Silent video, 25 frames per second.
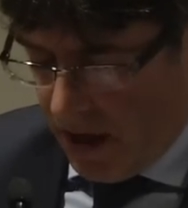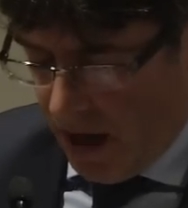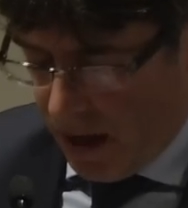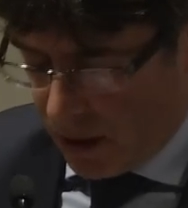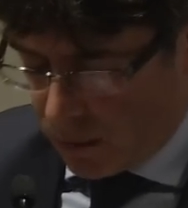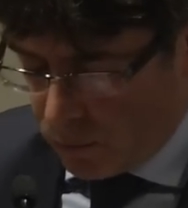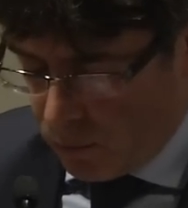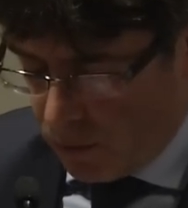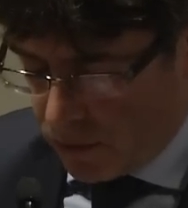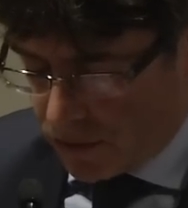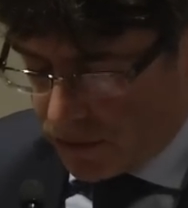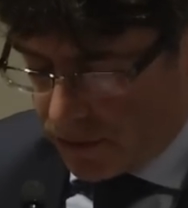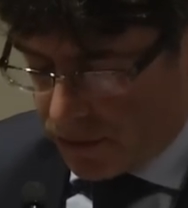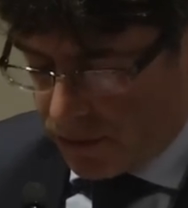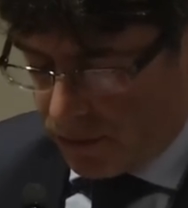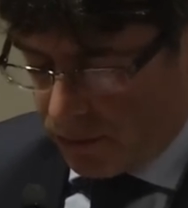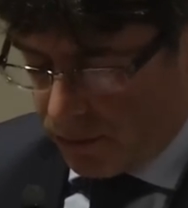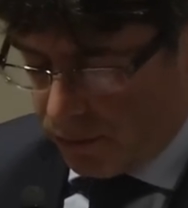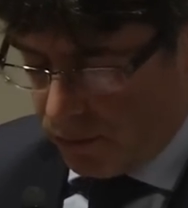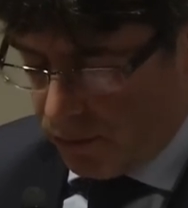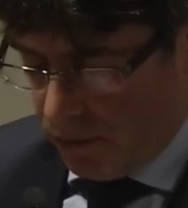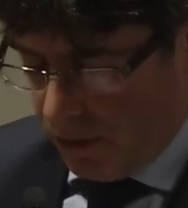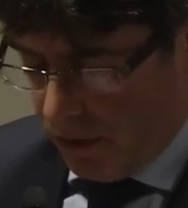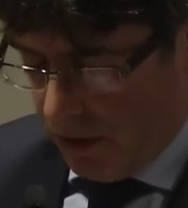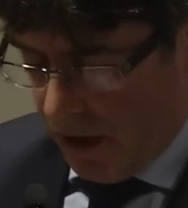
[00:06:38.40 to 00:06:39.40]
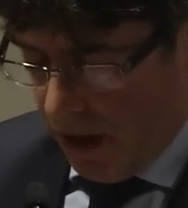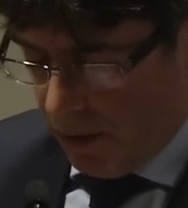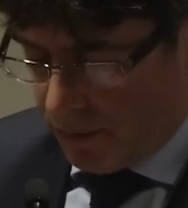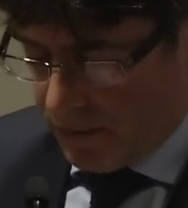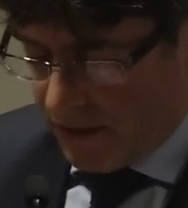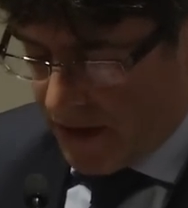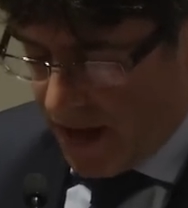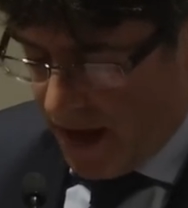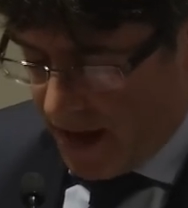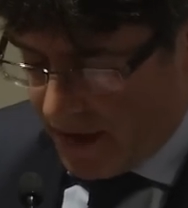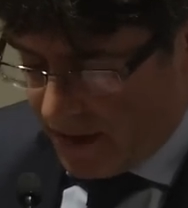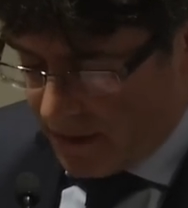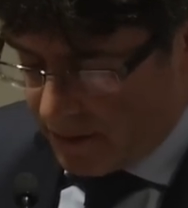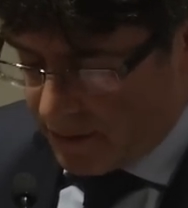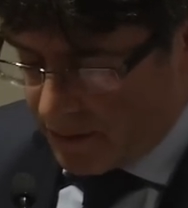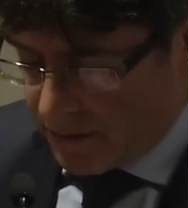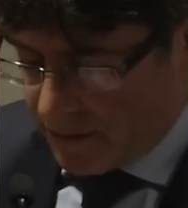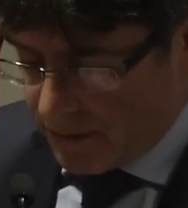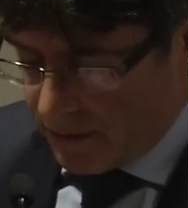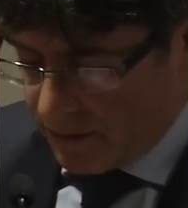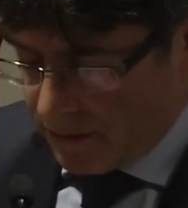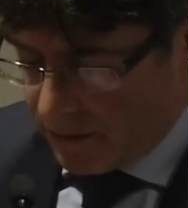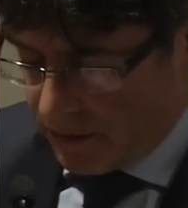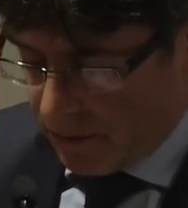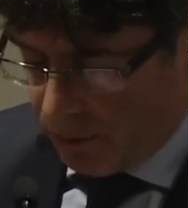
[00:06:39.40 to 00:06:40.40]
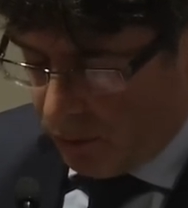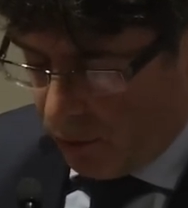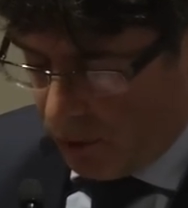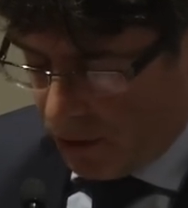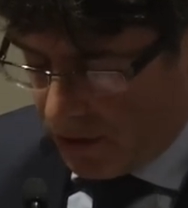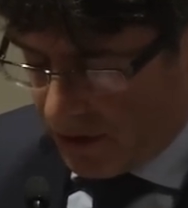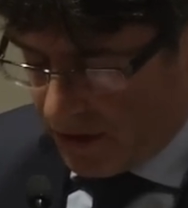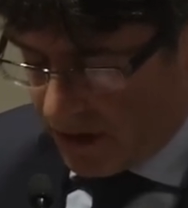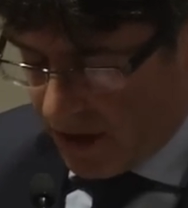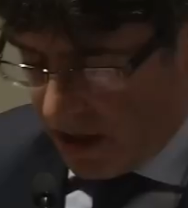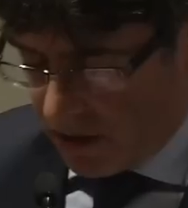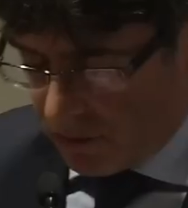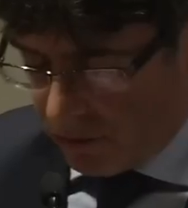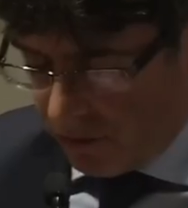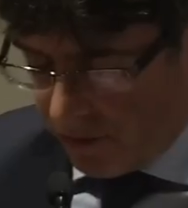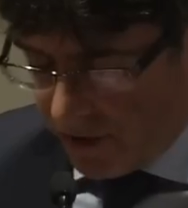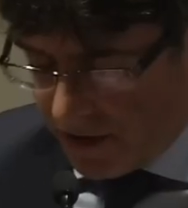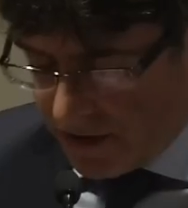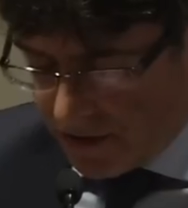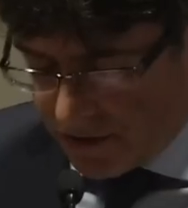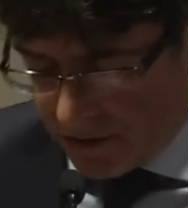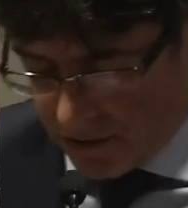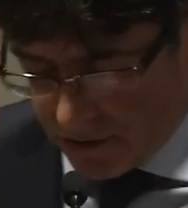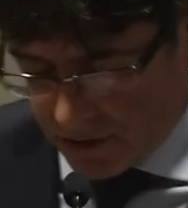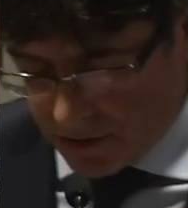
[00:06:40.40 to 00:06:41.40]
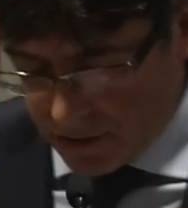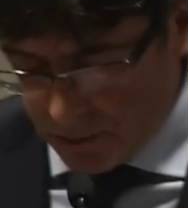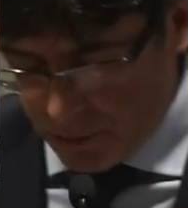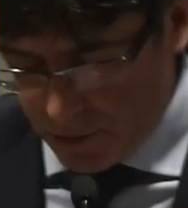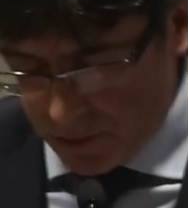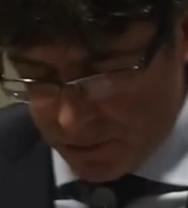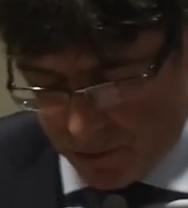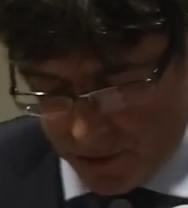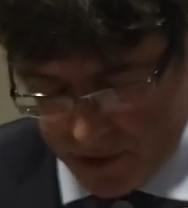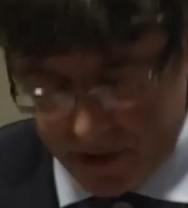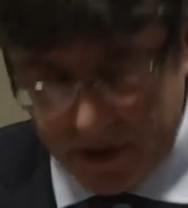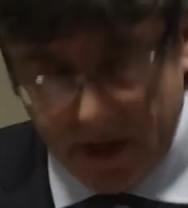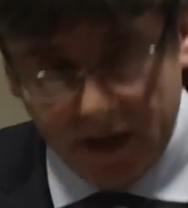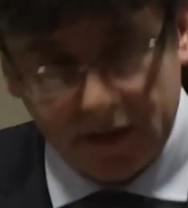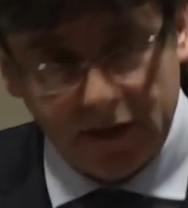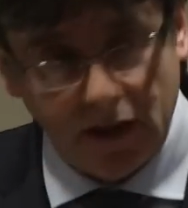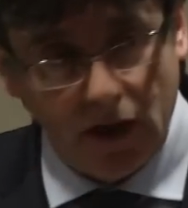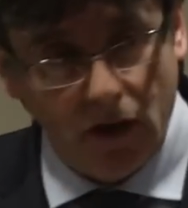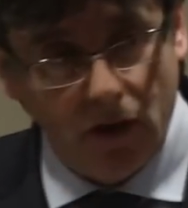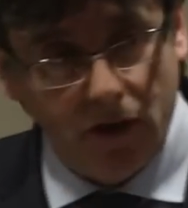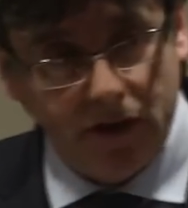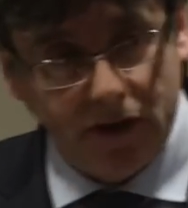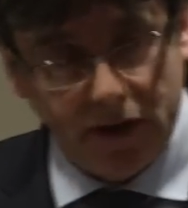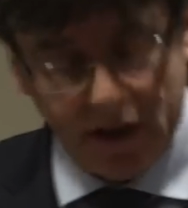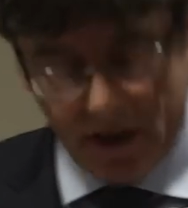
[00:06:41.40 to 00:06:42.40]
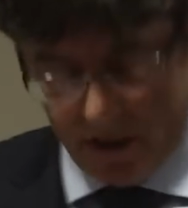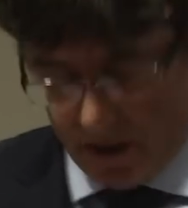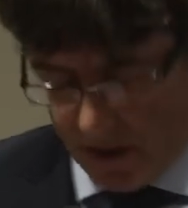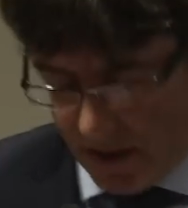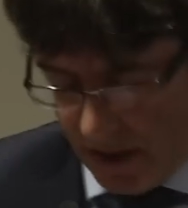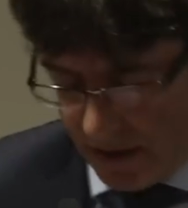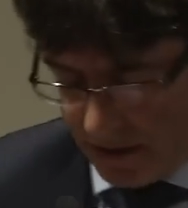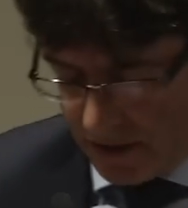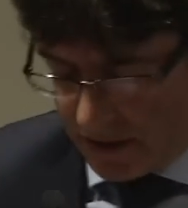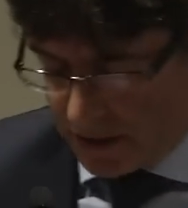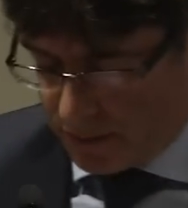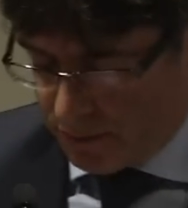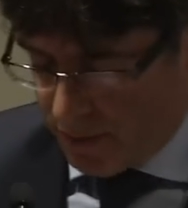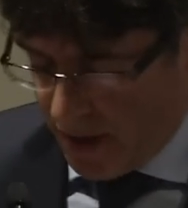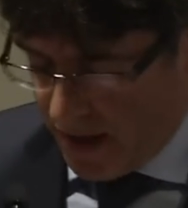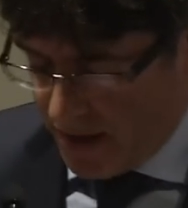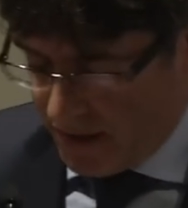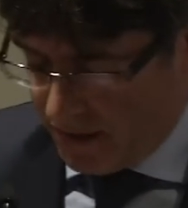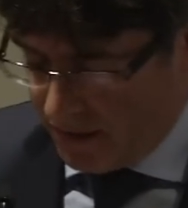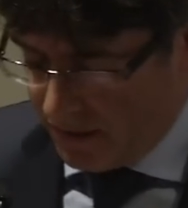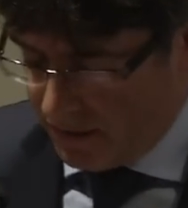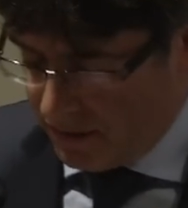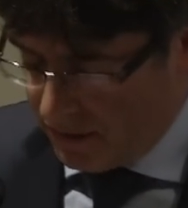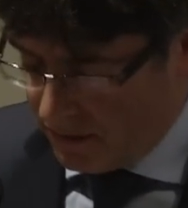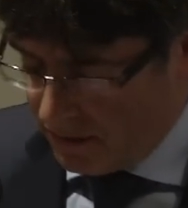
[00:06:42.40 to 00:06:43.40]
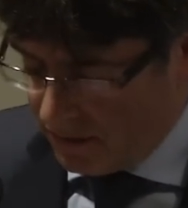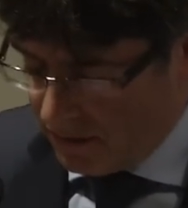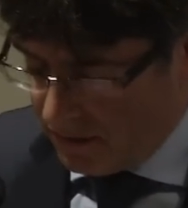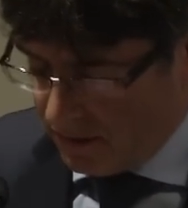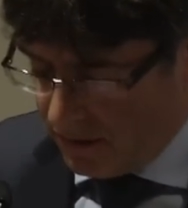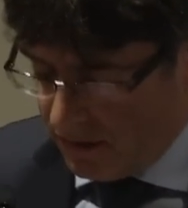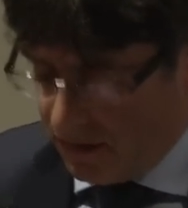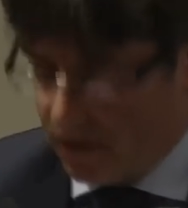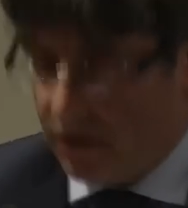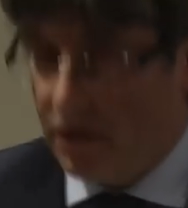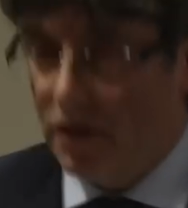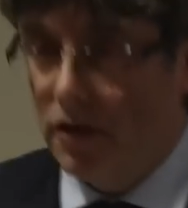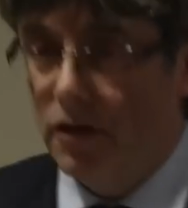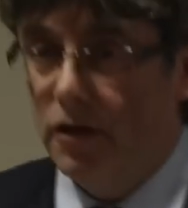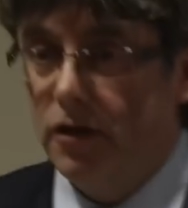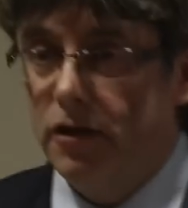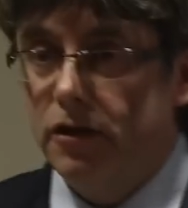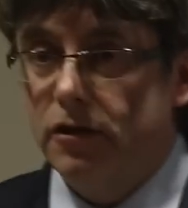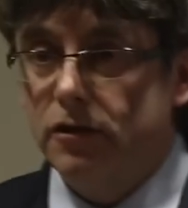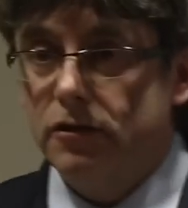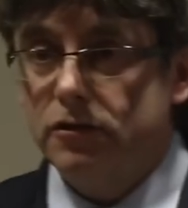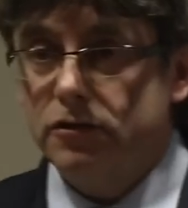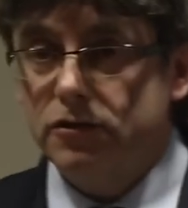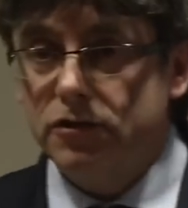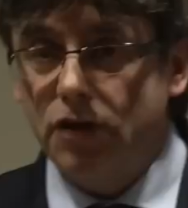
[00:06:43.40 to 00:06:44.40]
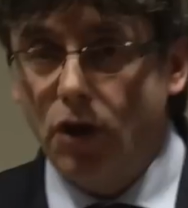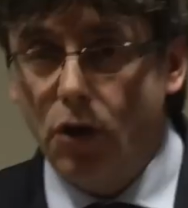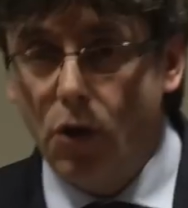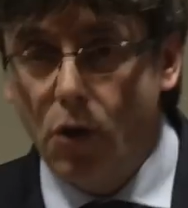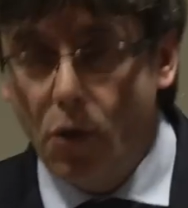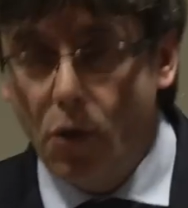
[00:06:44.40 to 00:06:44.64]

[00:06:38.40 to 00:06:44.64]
and was to update the political relations between Catalonia and Spain. The